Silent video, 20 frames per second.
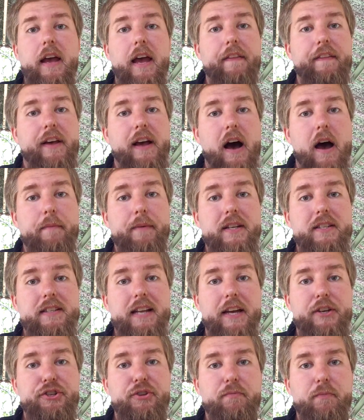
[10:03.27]
in the comments
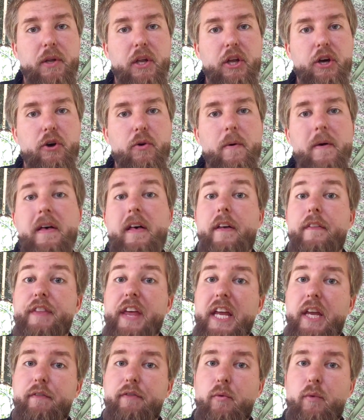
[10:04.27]
section below.
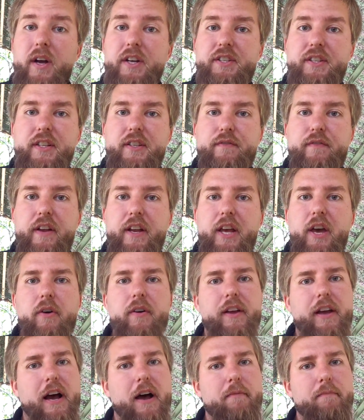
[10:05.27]
Thank you for watching this video,
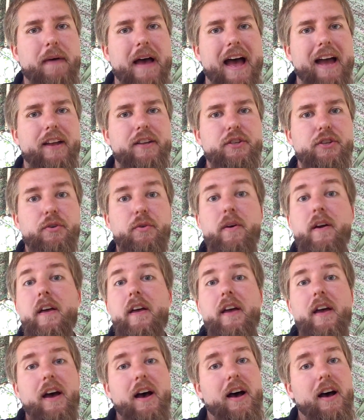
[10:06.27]
and come back to
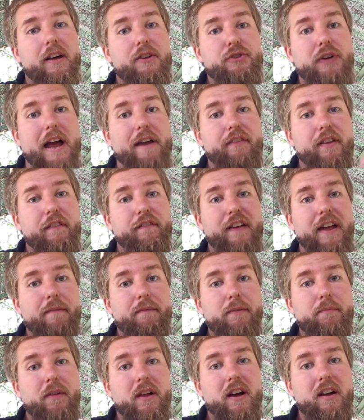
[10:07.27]

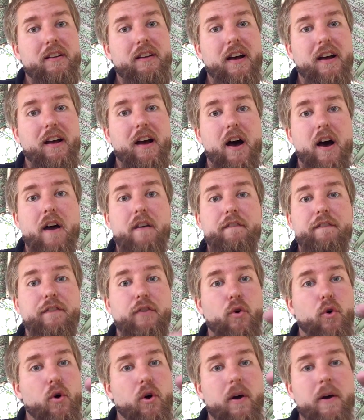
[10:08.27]
travelingfamilyblog.com
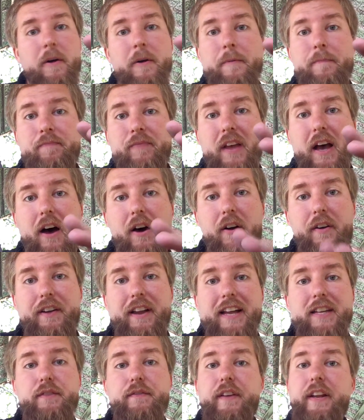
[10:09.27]
for our
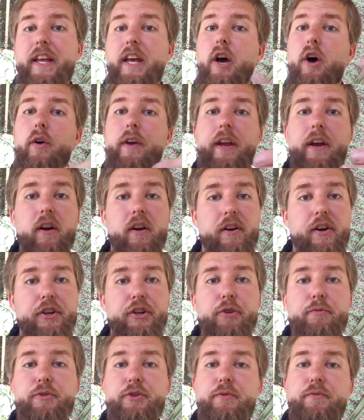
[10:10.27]
next video here on our
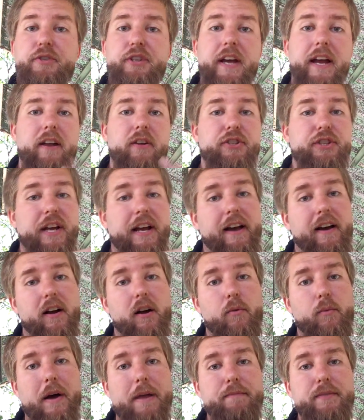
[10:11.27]
YouTube channel. Check out
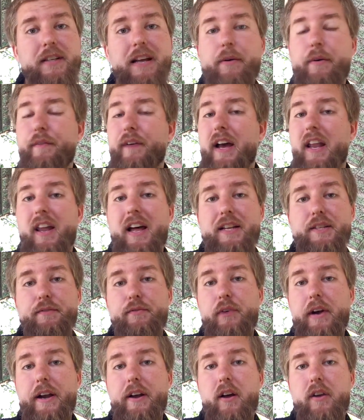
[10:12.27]
our website. We've got lots
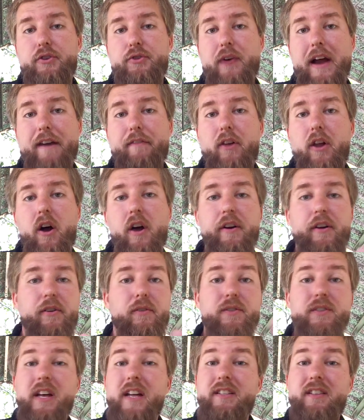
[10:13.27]
of great travel
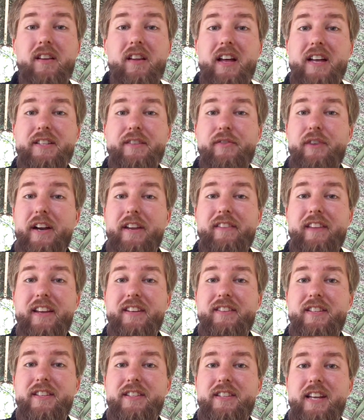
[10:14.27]
articles, lots of great
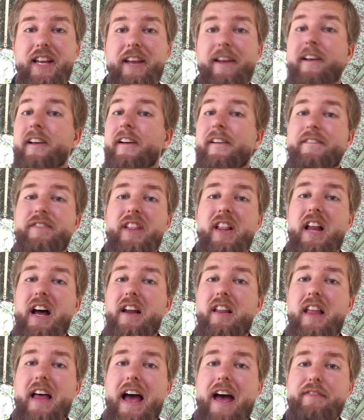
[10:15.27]
things to see. A
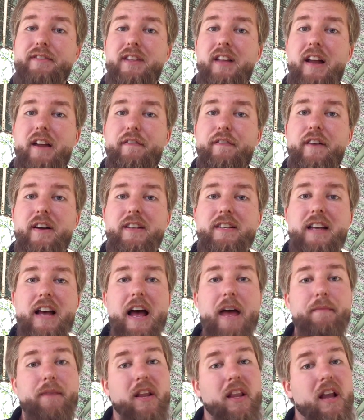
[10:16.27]
lot of laughs, a lot of fun
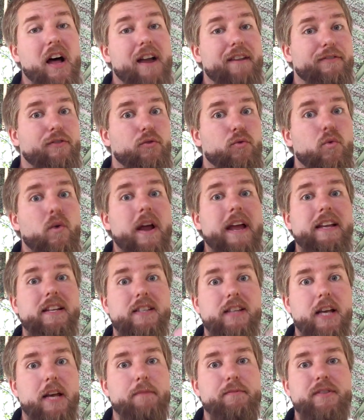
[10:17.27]
time, and a lot of great
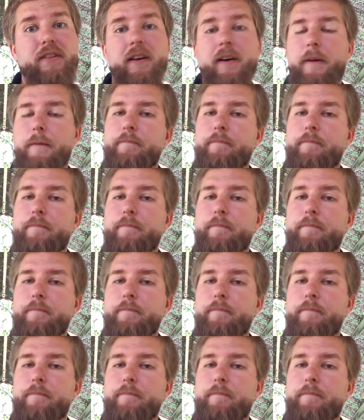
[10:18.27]
tips